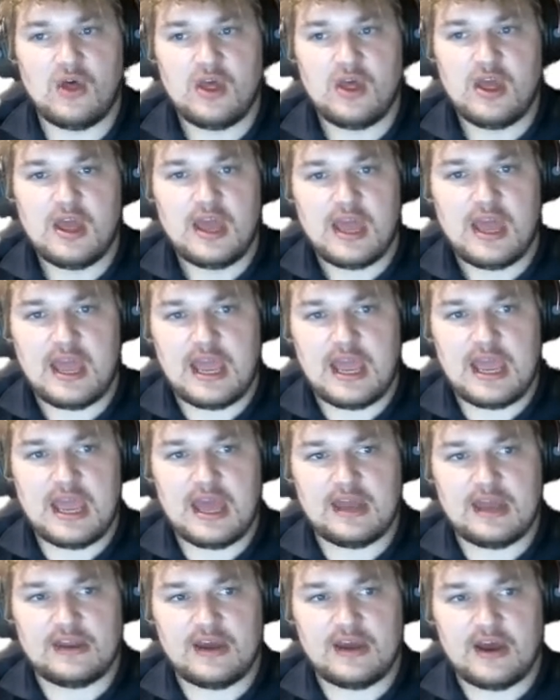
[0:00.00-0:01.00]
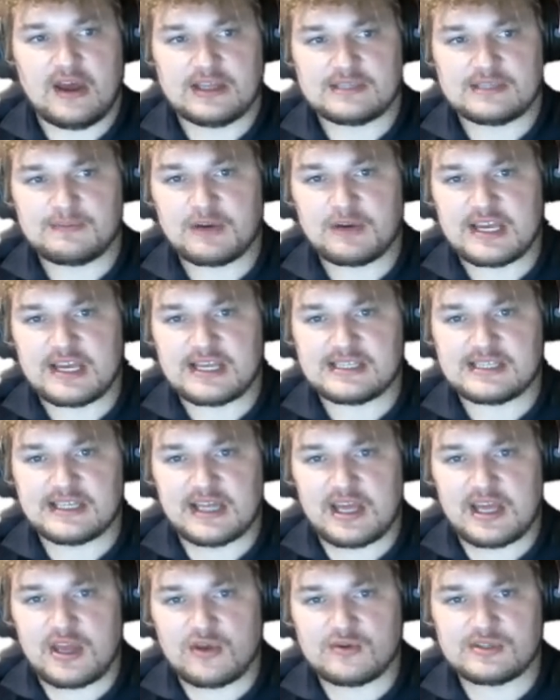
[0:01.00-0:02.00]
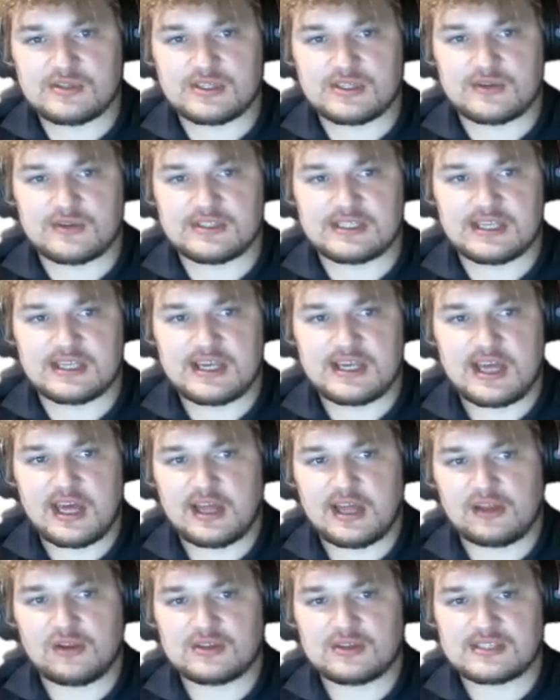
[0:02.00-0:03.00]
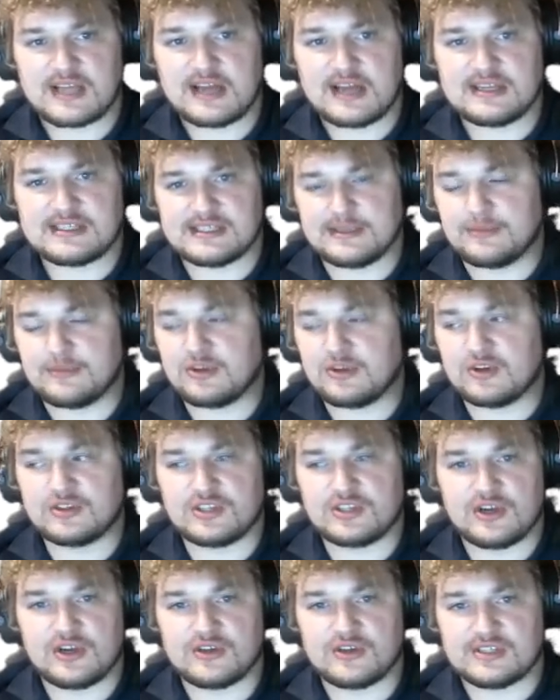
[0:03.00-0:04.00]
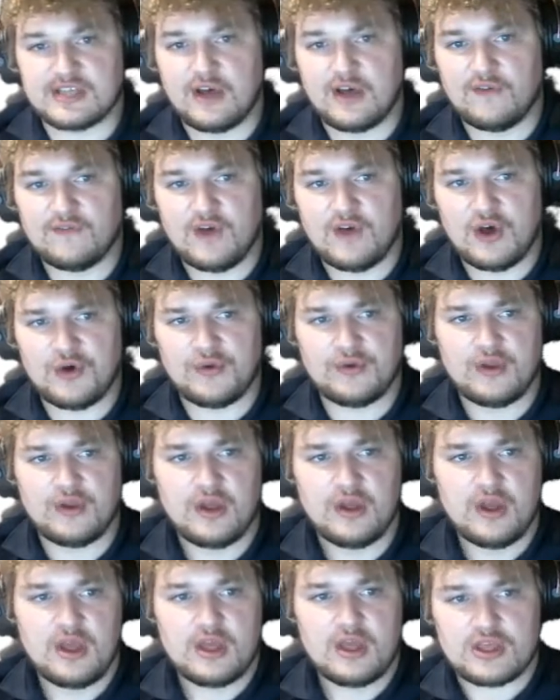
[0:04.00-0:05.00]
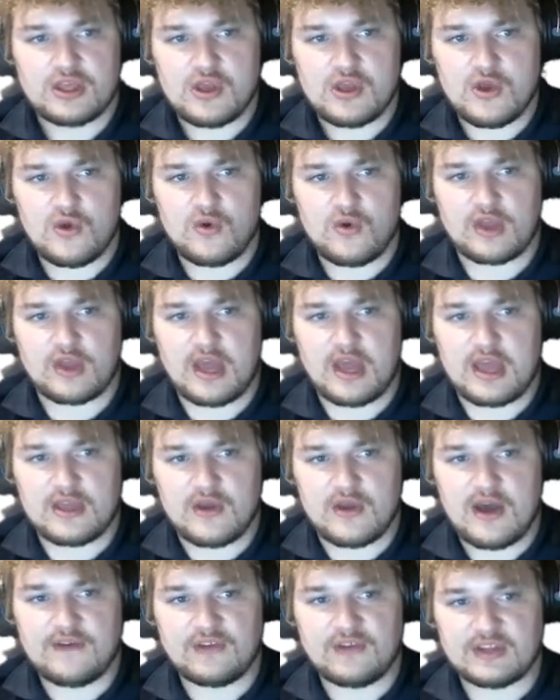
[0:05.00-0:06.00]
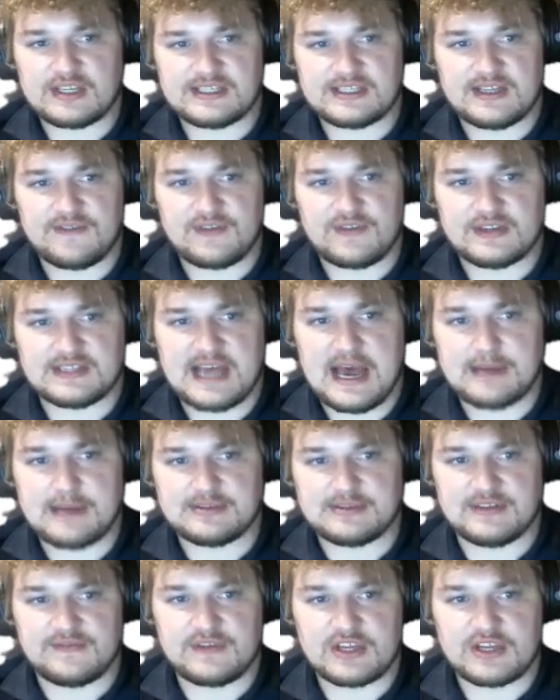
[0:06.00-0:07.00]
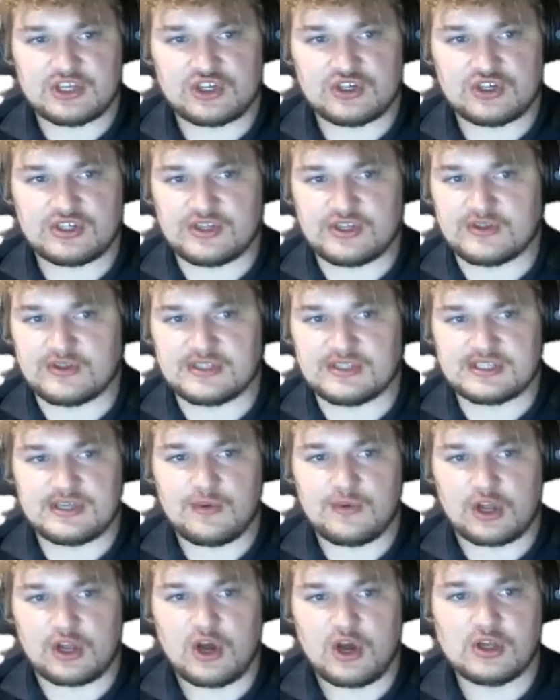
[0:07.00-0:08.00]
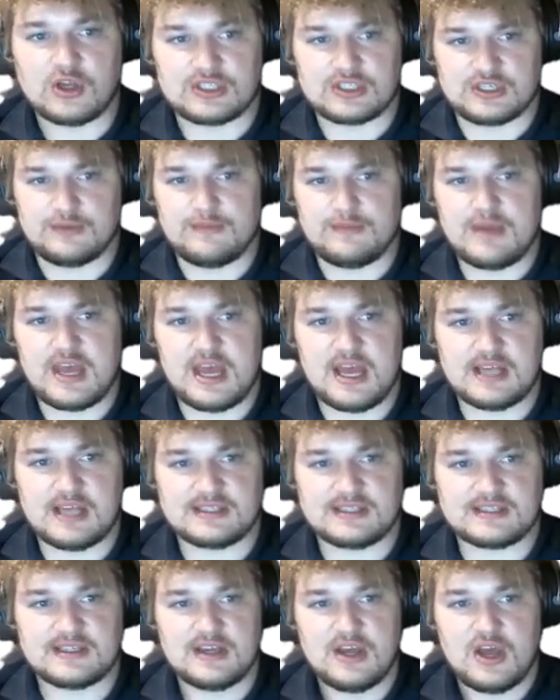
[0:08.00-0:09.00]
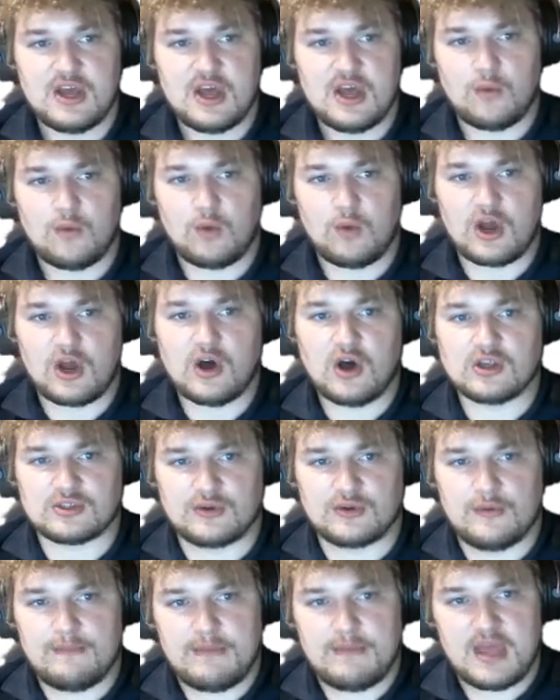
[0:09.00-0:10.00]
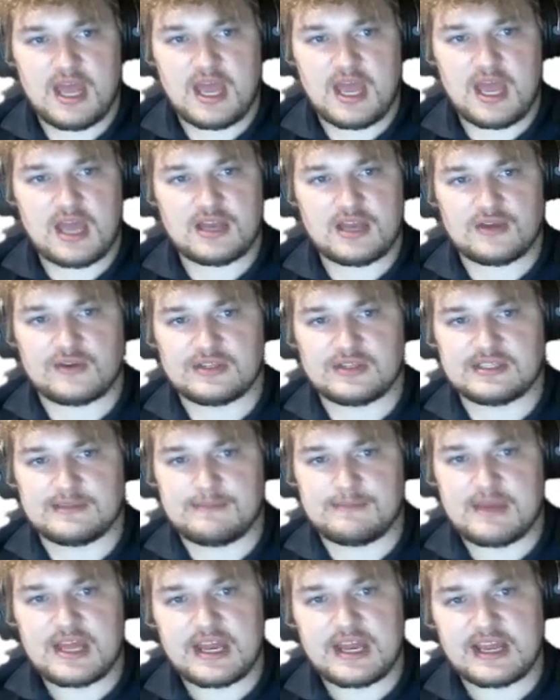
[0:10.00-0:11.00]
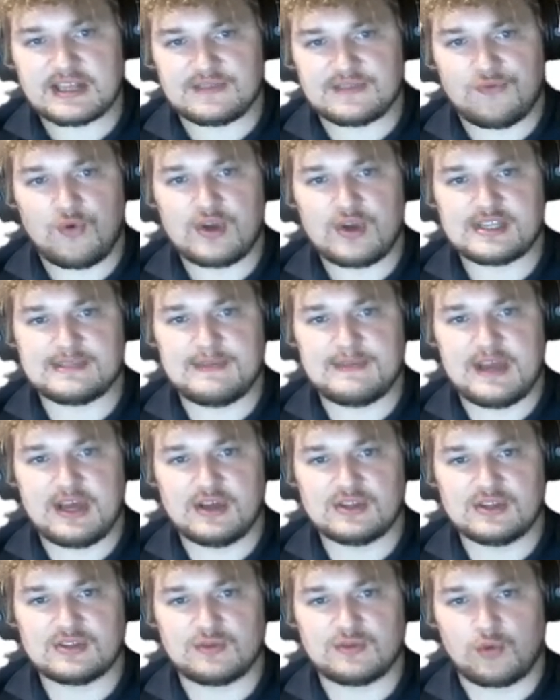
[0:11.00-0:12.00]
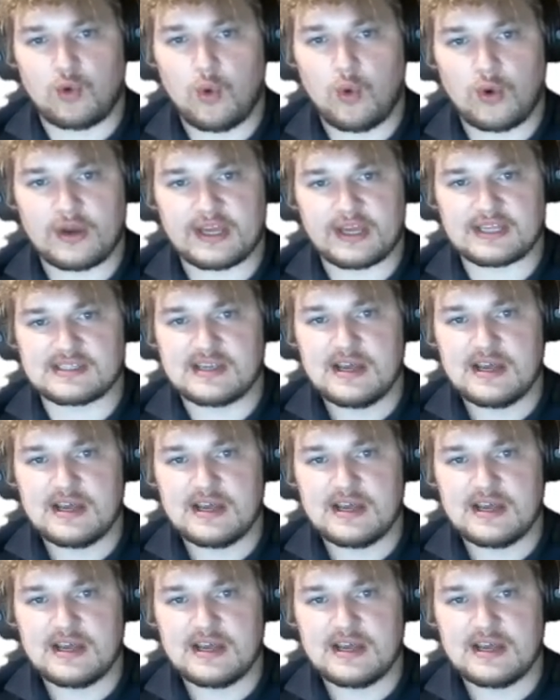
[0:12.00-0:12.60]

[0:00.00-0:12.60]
And it's pretty easy to use. You can see it looks kind of similar to your cell phone. You have all these different tabs and features. You can see what calls you missed, what calls are made. You can see meetings, voicemails, recordings.